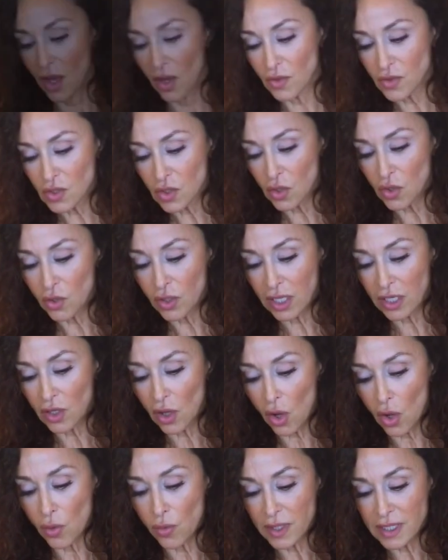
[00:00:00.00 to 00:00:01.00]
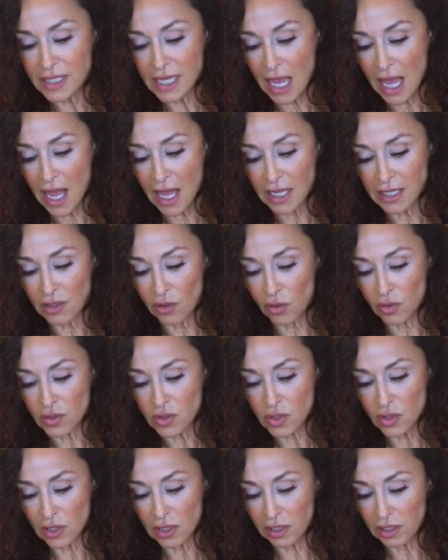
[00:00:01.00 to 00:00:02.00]
Oh, so you can always add
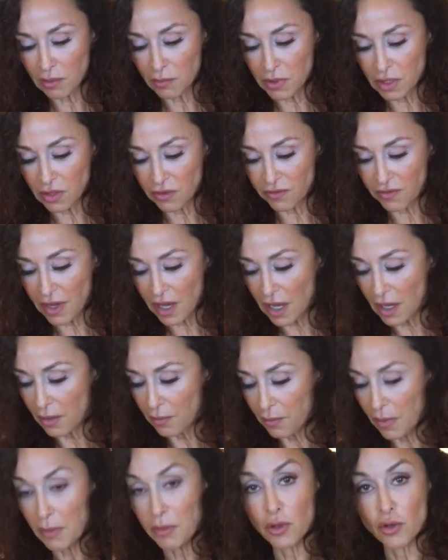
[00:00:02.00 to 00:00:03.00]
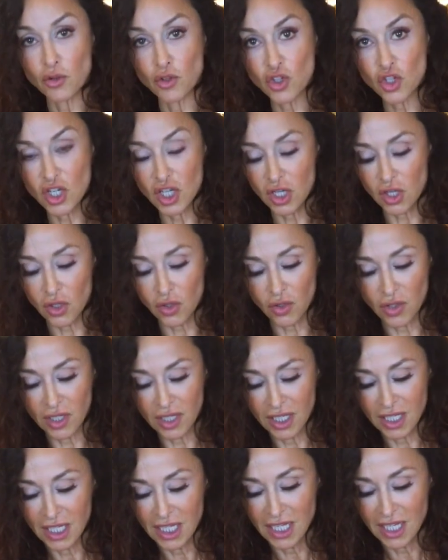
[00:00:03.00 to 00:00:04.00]
also a little bit of peperoncino.
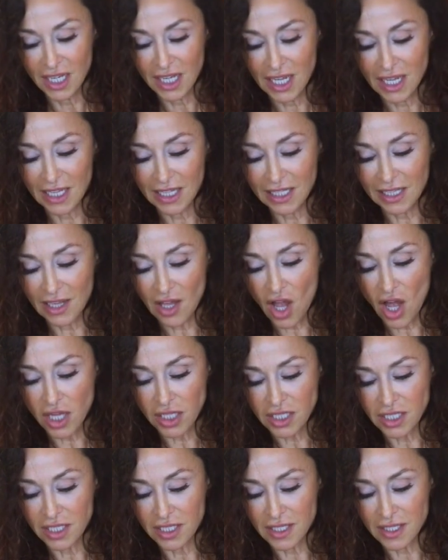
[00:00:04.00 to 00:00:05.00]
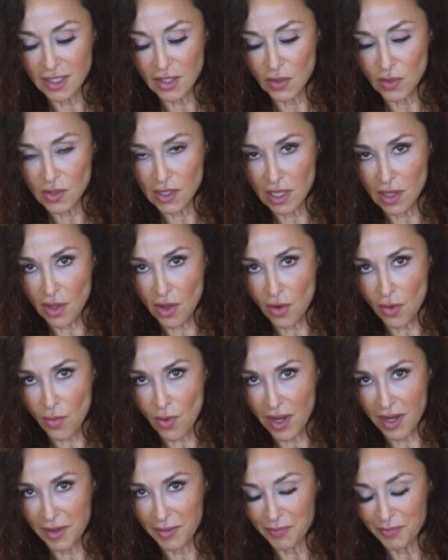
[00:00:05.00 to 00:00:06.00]
A little hotness goes a long
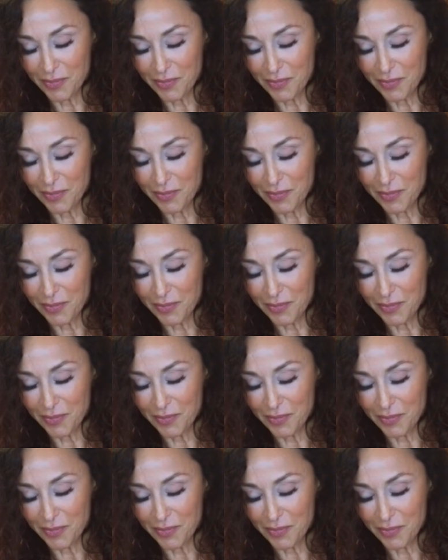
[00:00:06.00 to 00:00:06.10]
way.